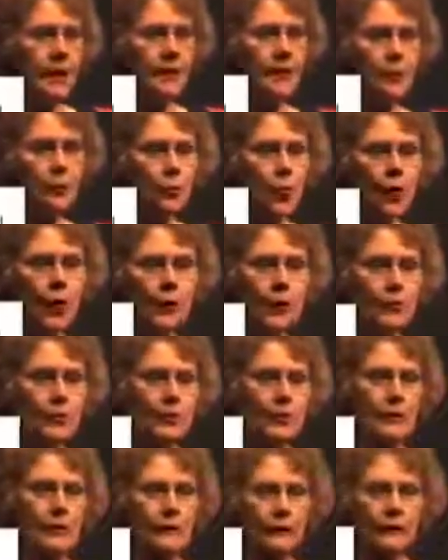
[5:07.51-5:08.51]
The
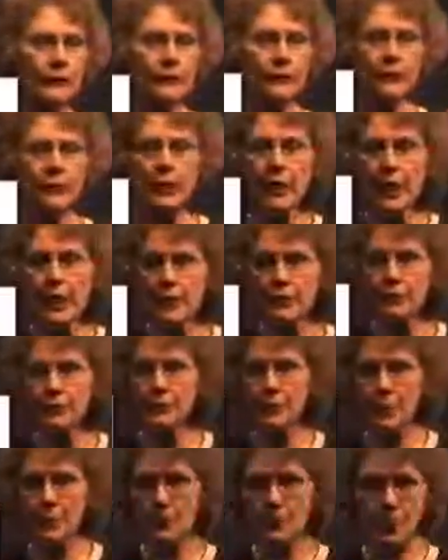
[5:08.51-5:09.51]
water can
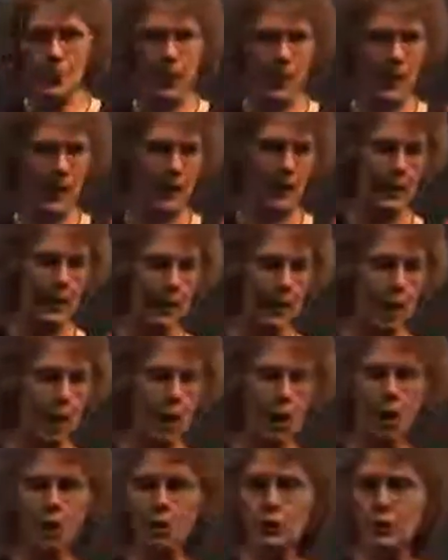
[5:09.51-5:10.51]
flood the brain
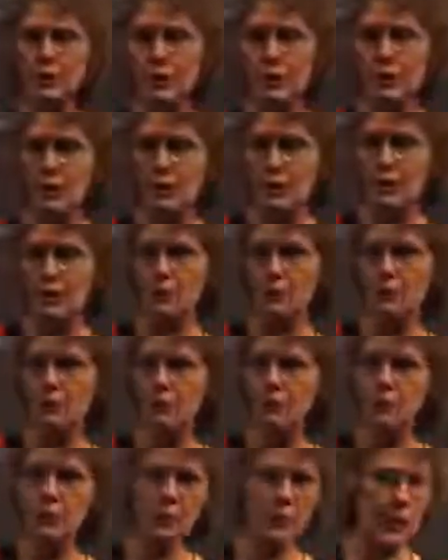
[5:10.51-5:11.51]
all day long with
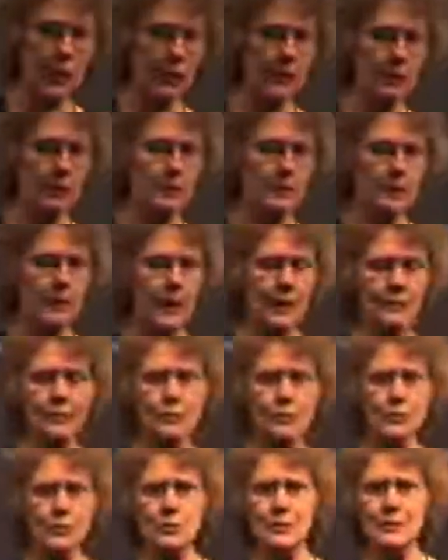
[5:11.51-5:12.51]
free radical
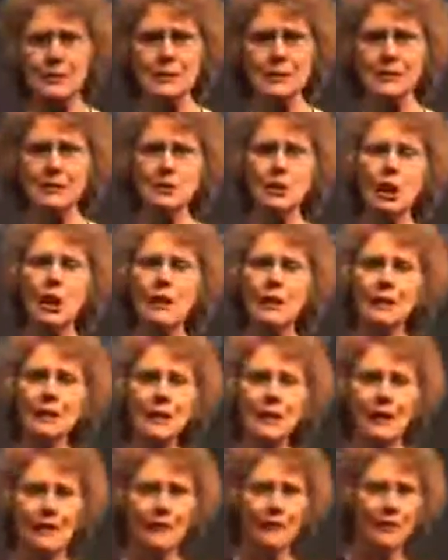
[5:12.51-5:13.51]
scavengers. And see, it's not
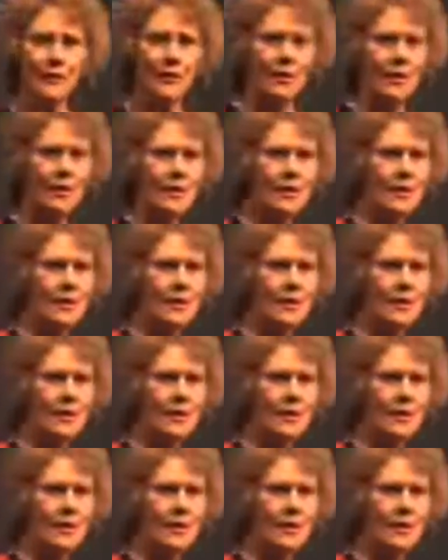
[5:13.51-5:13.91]
enough.